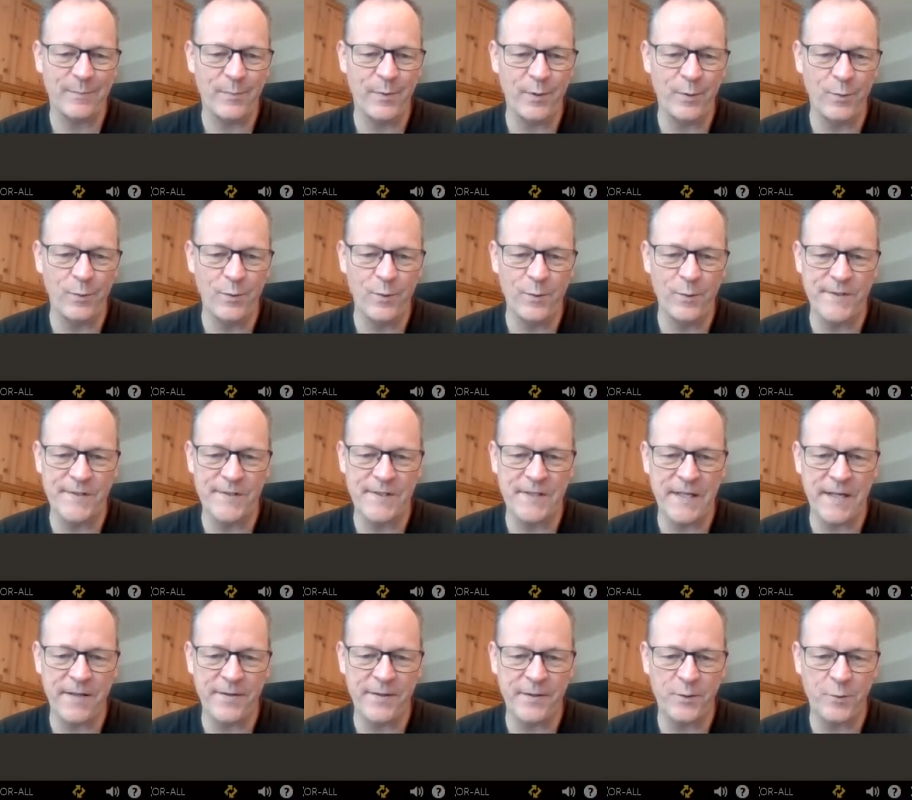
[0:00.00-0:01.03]
Blue loses
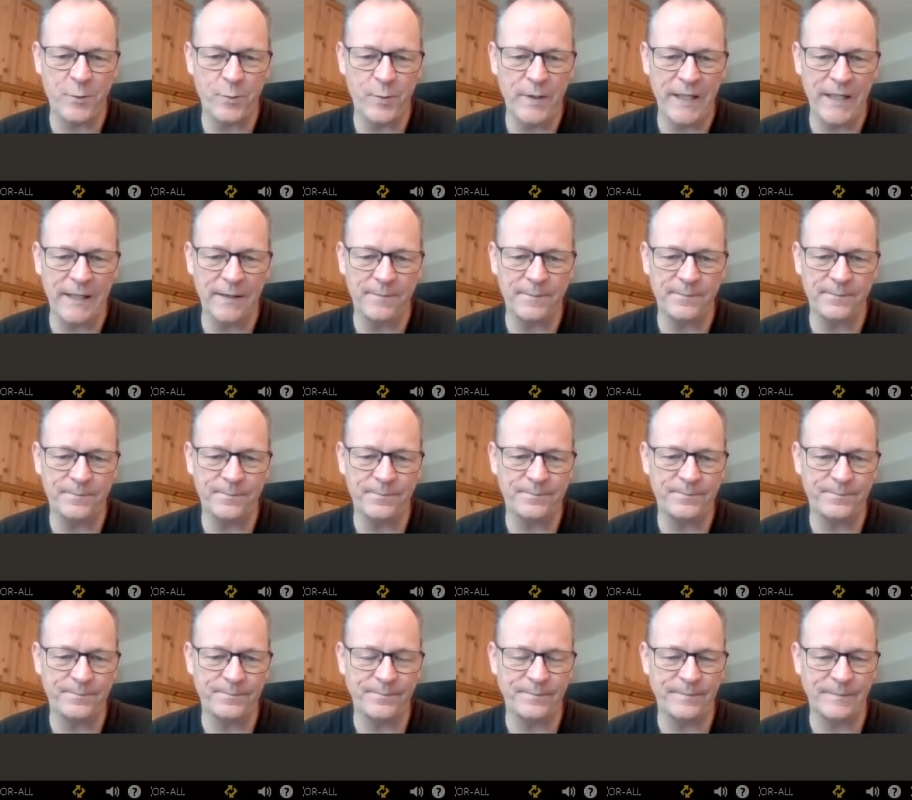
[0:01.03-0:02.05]
another queen.
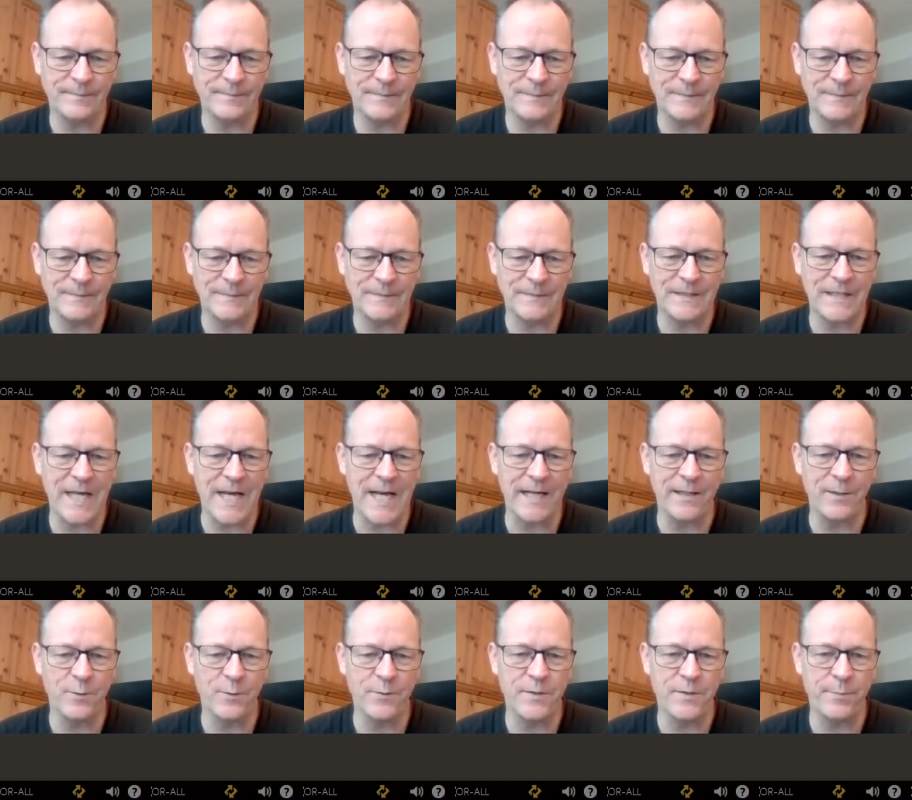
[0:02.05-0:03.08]
I
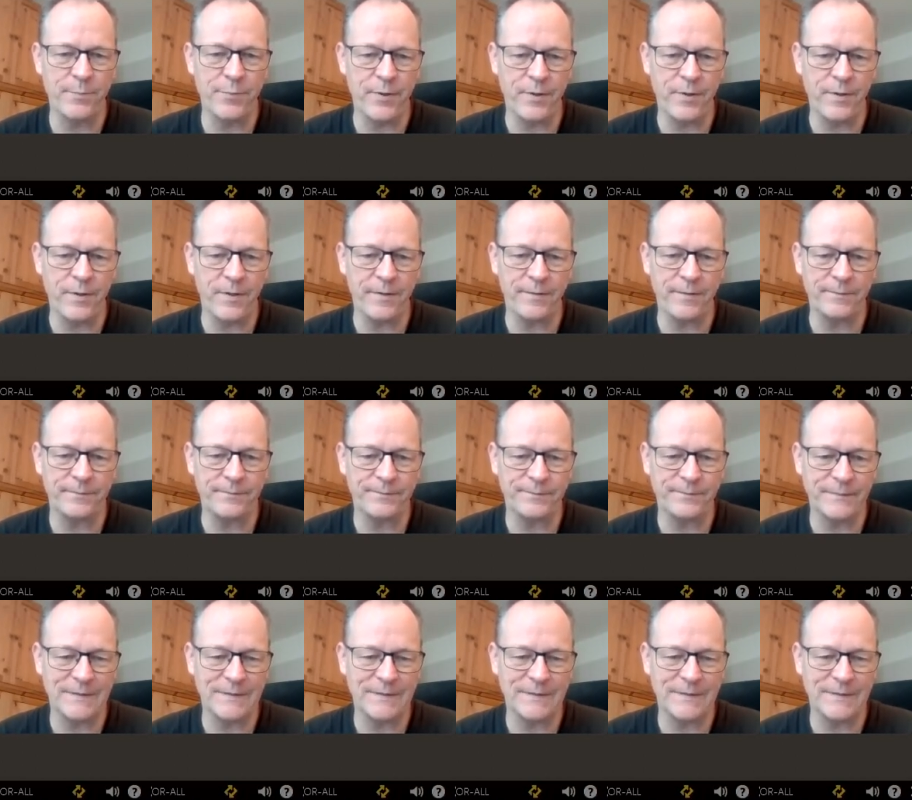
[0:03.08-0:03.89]
lose a pawn.